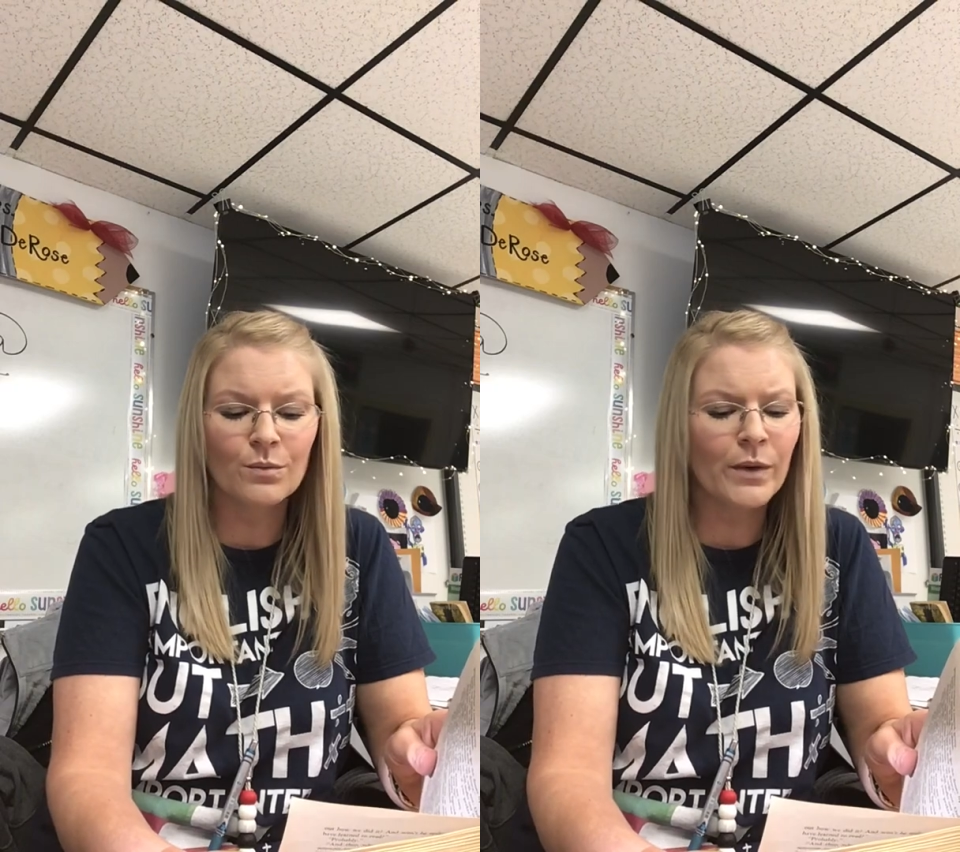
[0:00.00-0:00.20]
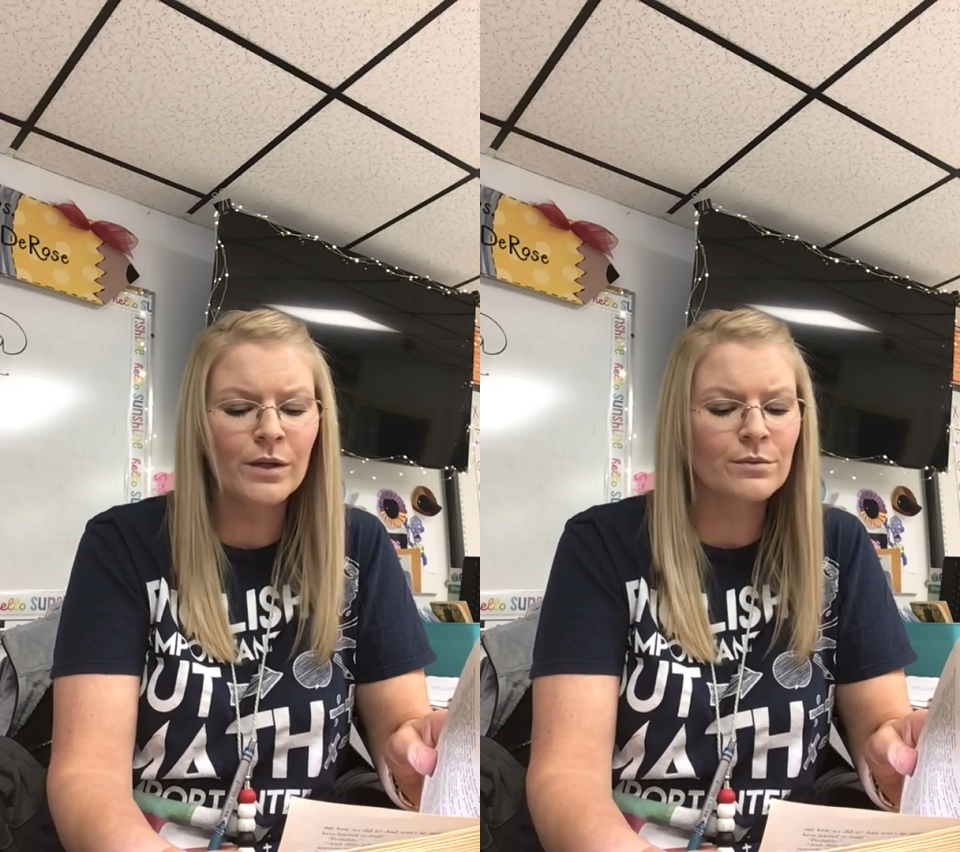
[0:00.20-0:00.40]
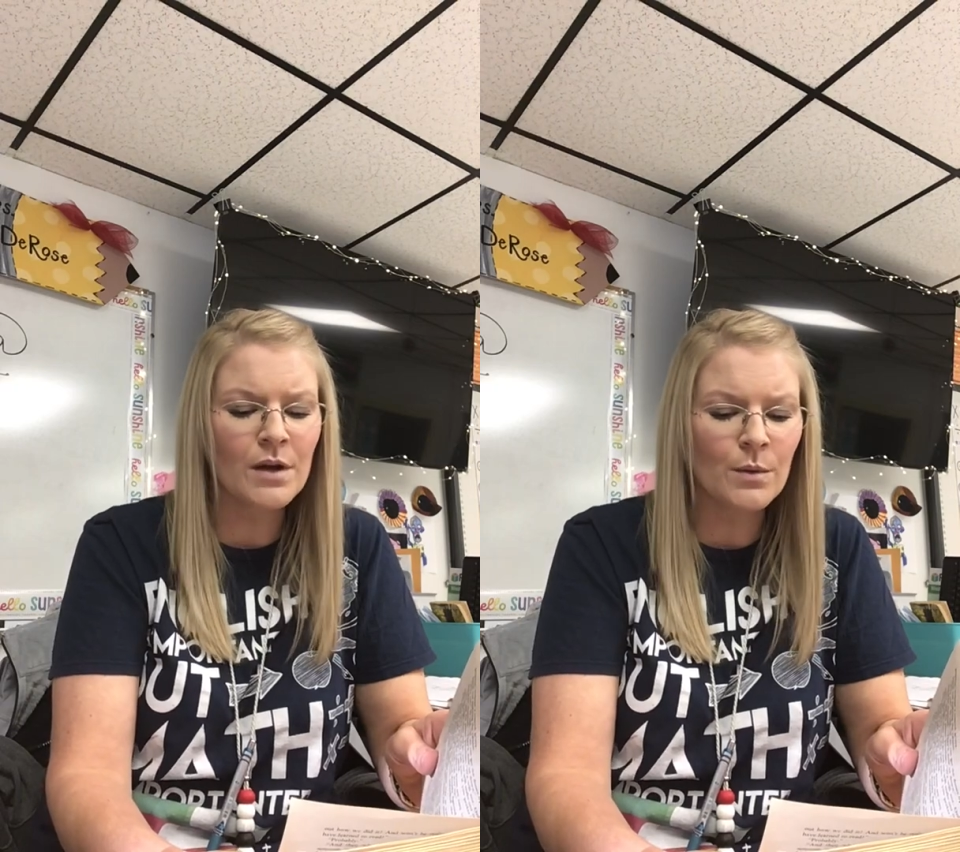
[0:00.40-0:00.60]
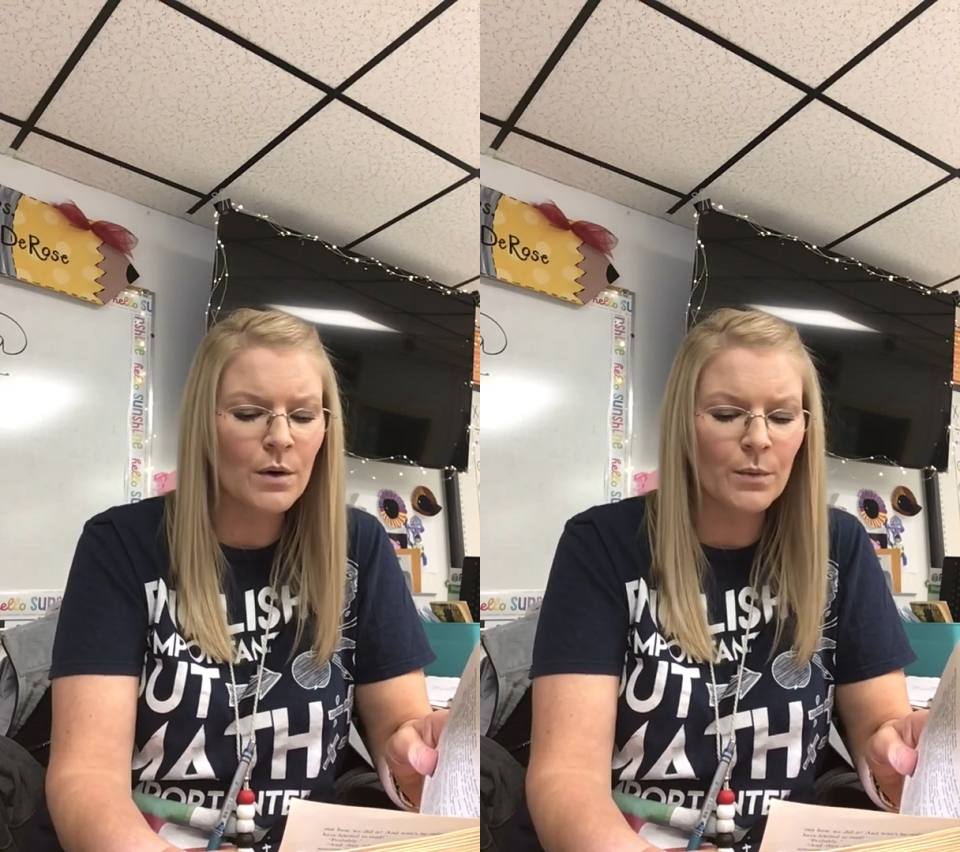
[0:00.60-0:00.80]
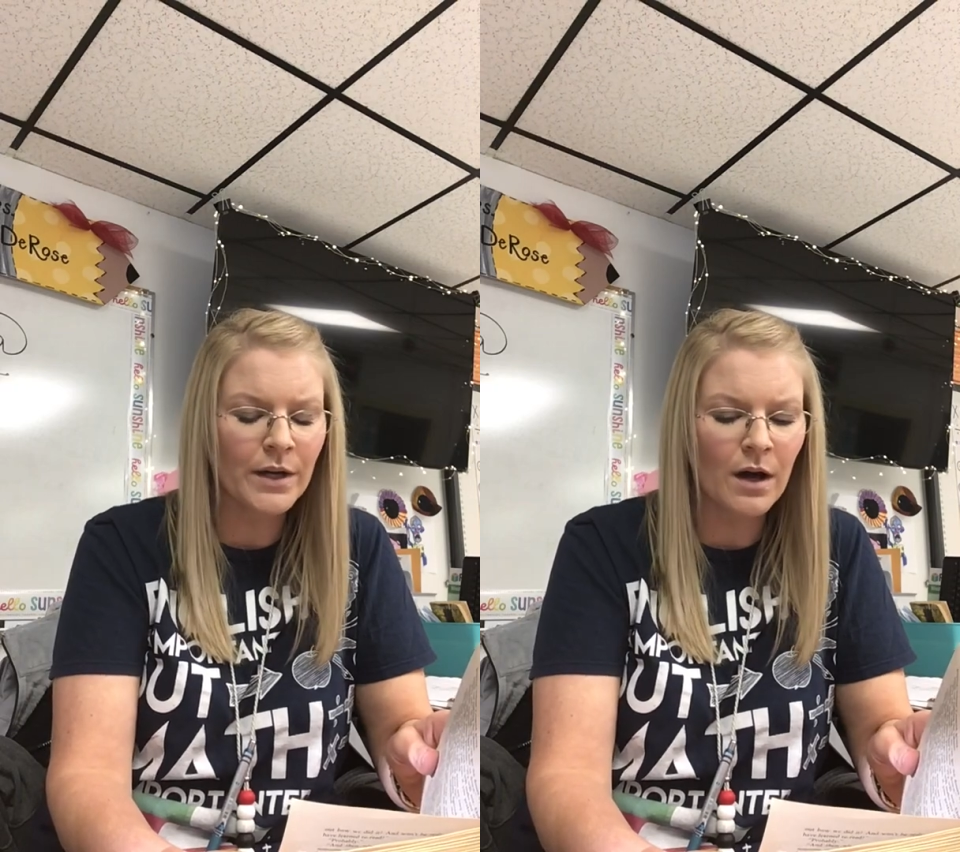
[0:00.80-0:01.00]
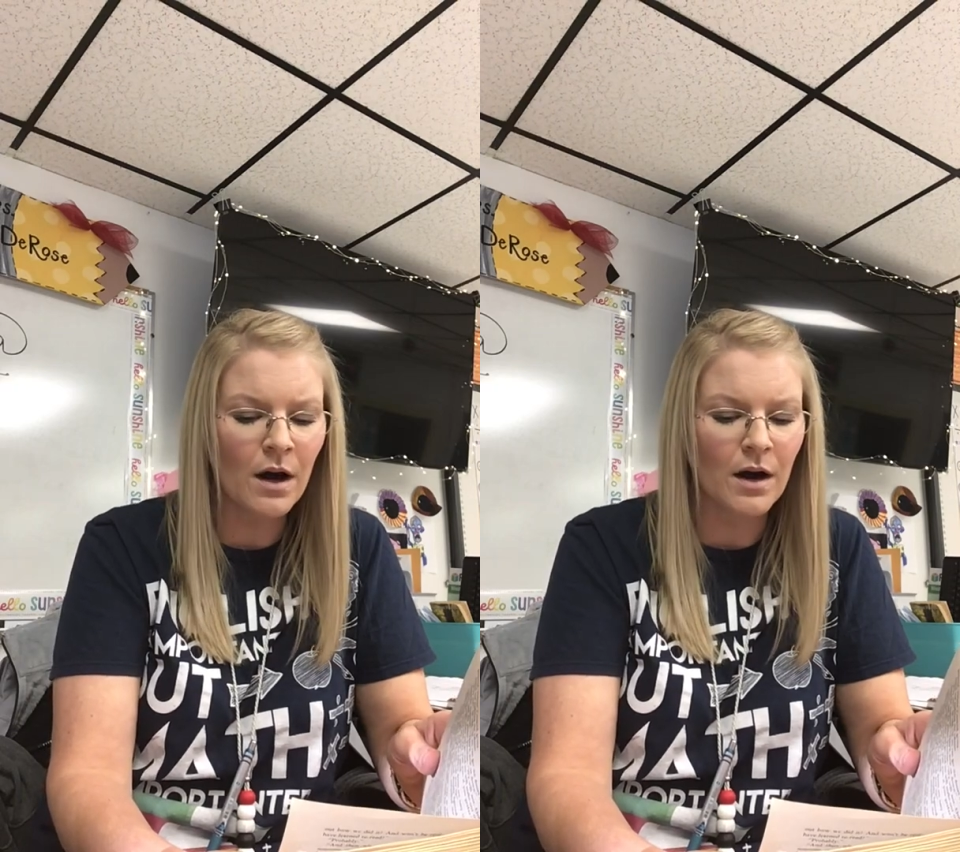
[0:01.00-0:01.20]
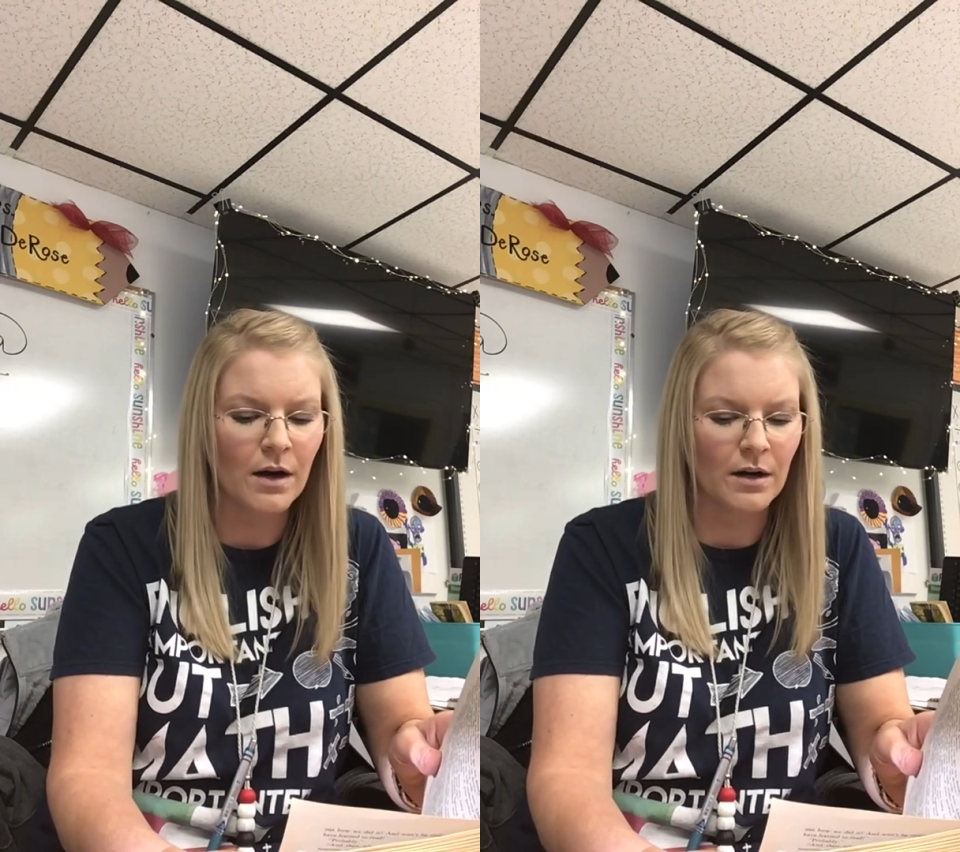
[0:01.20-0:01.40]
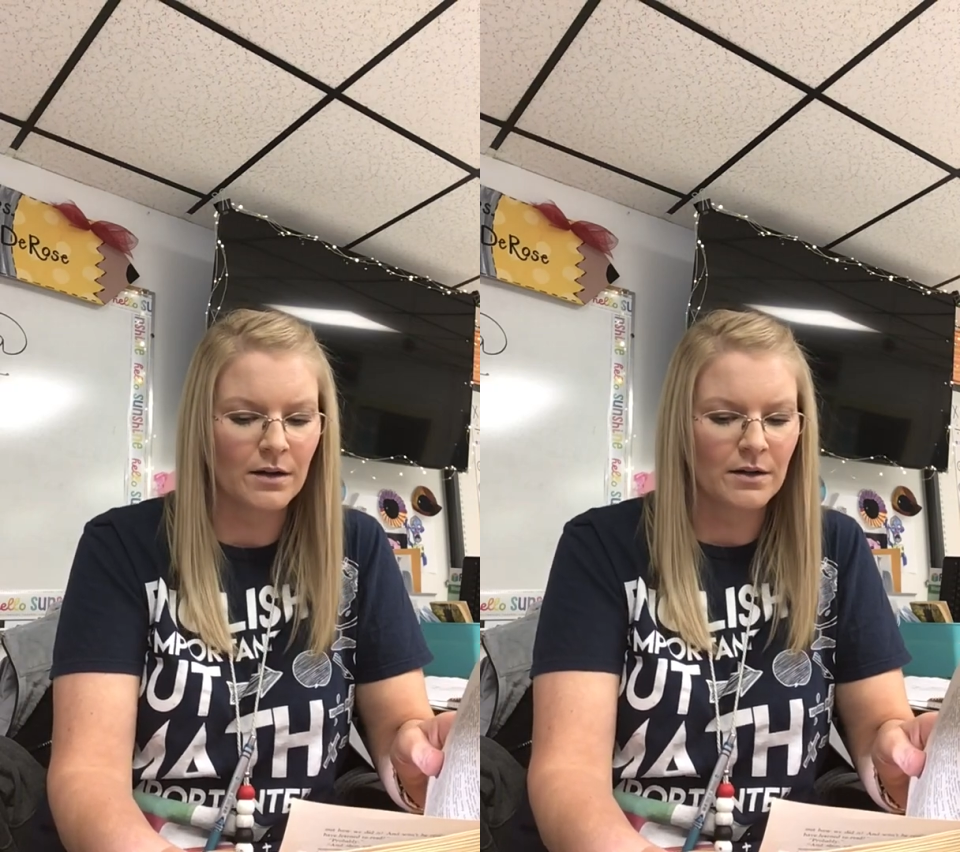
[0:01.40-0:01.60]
we don't know what we are.